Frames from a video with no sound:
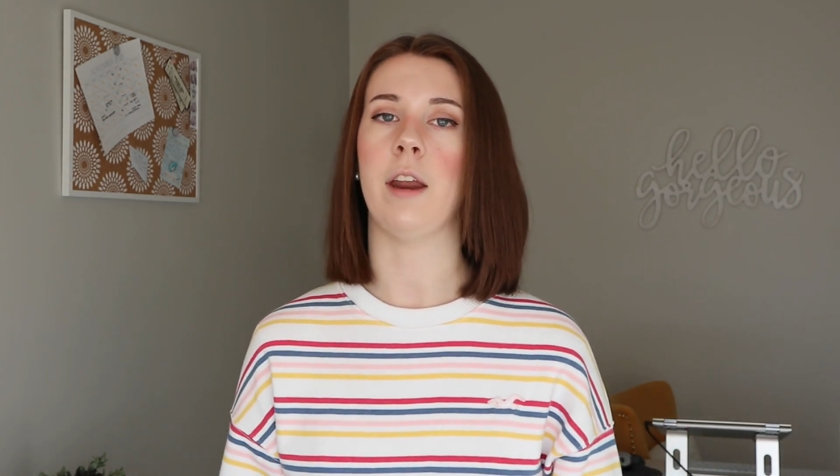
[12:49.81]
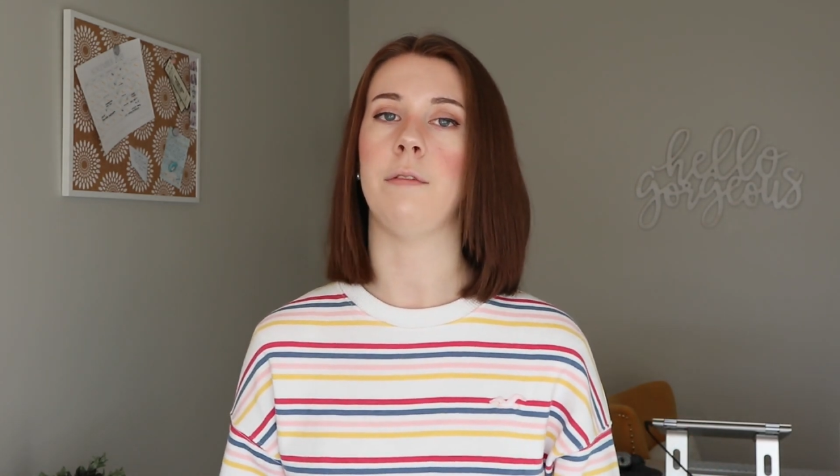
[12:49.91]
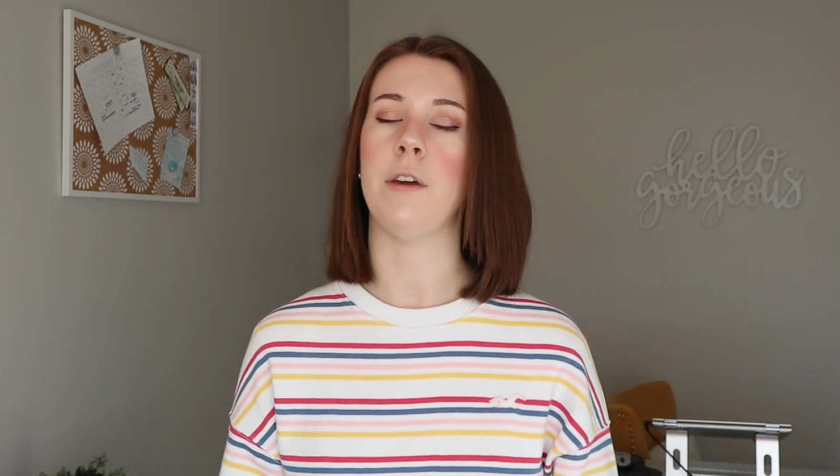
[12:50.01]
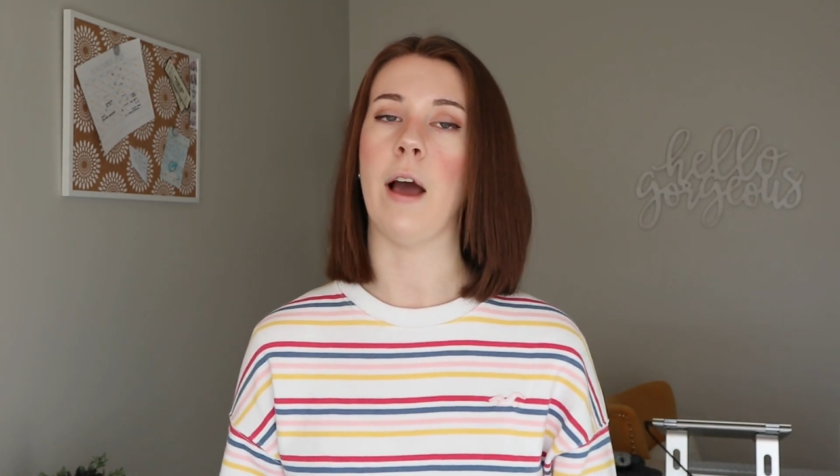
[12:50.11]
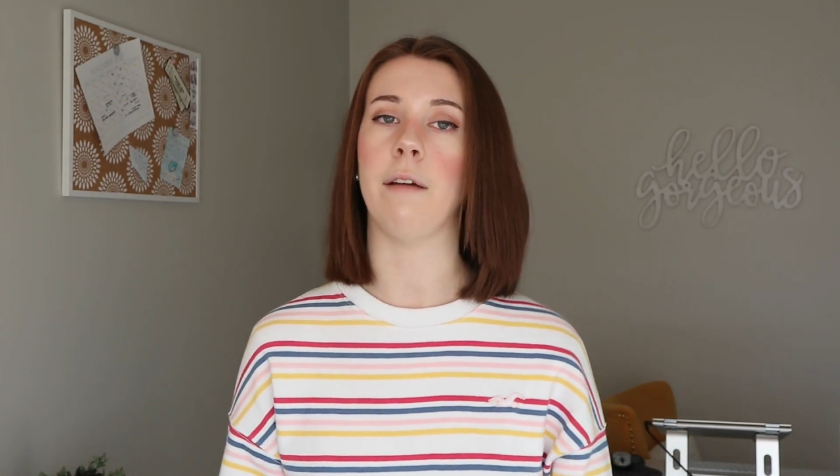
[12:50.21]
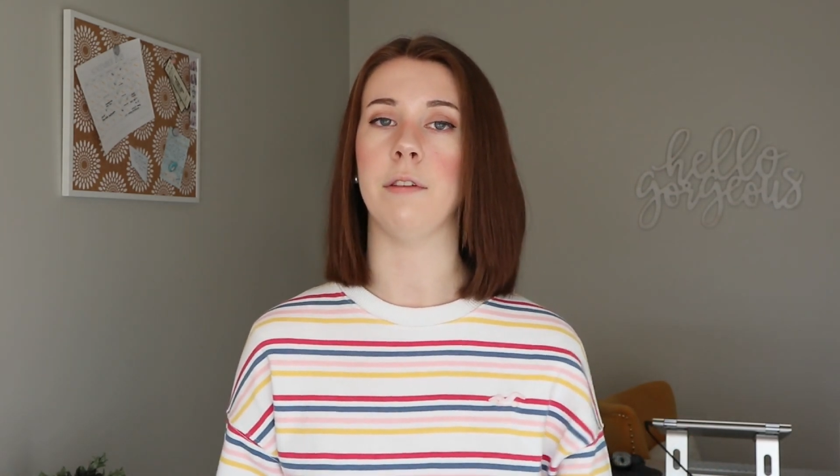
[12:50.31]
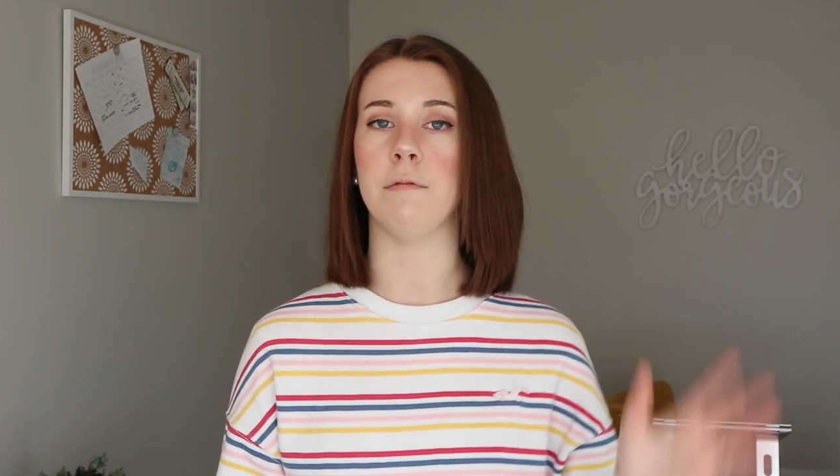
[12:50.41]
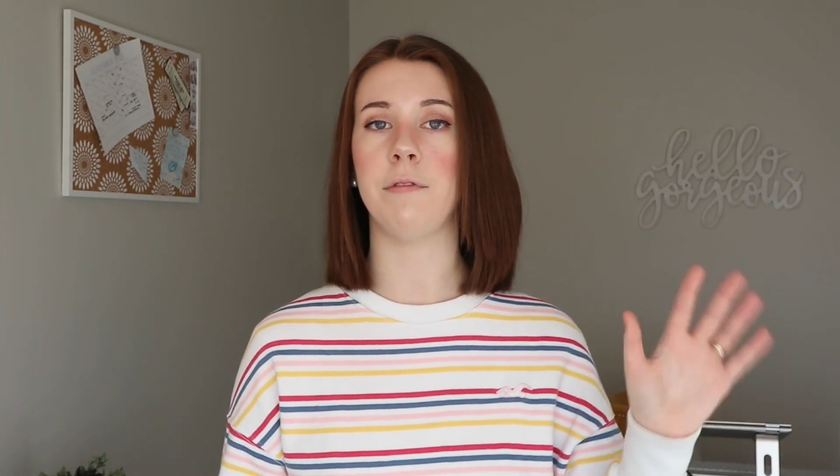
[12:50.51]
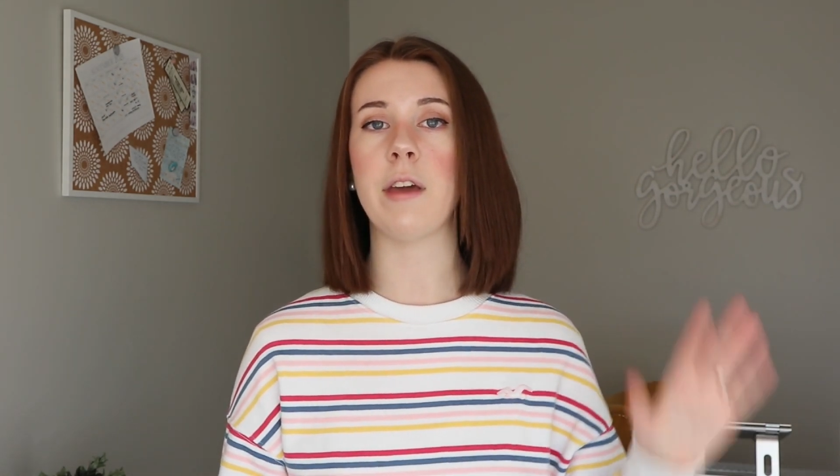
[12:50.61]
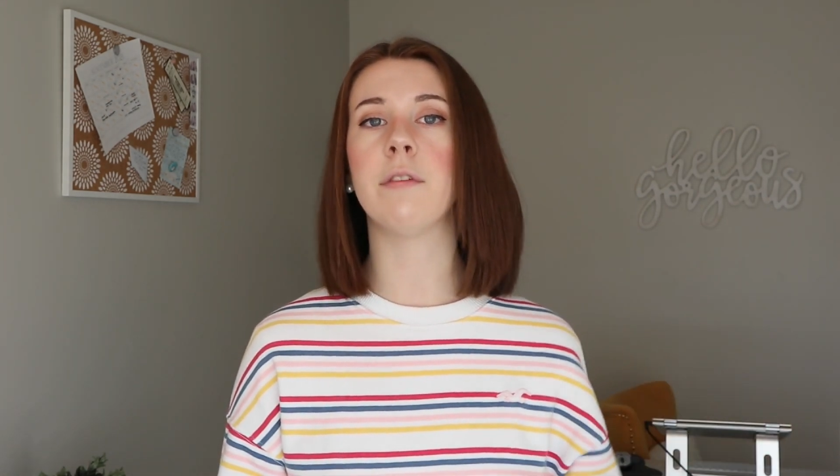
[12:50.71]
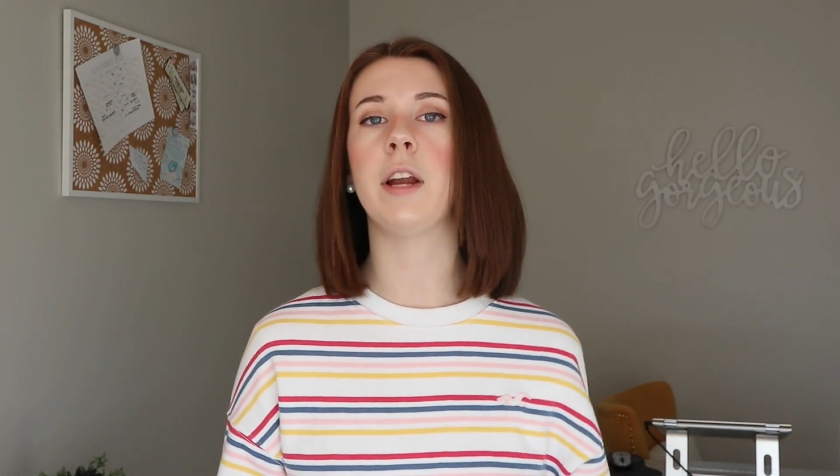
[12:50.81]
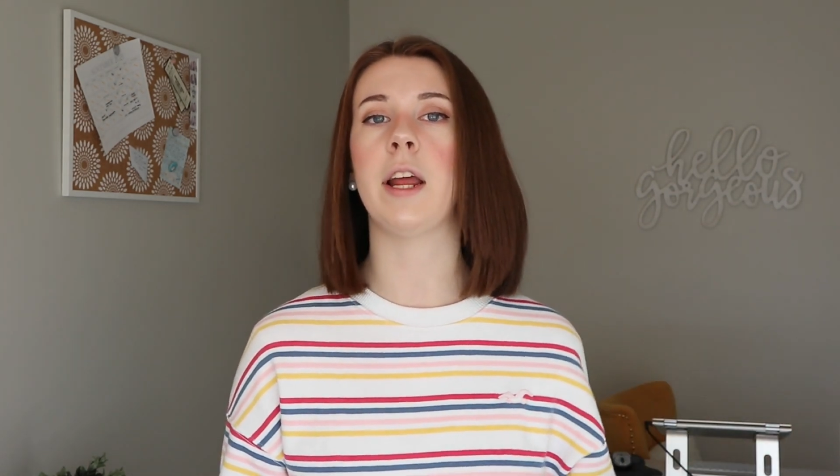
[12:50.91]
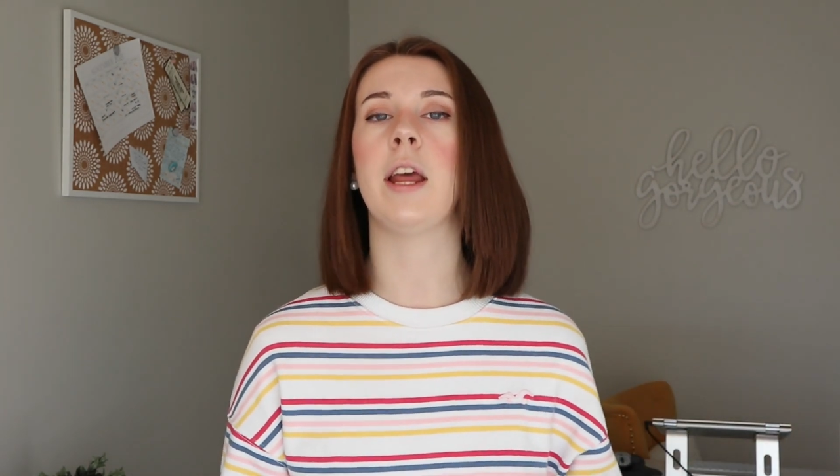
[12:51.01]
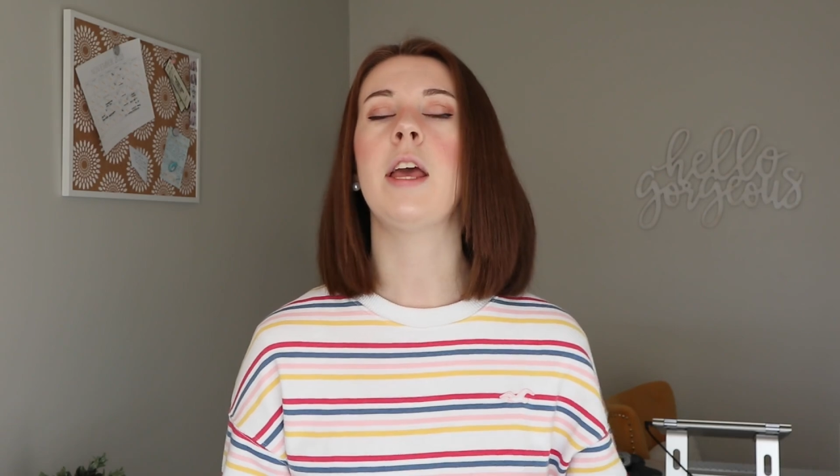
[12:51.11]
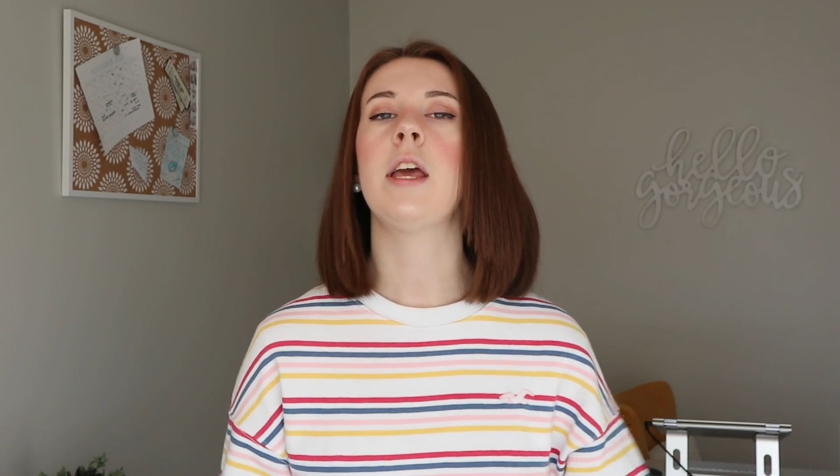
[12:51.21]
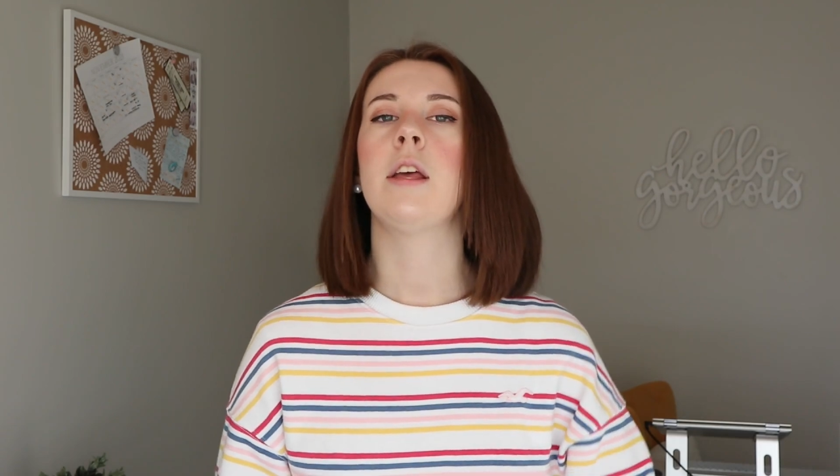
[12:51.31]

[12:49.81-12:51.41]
and if you have them favorited,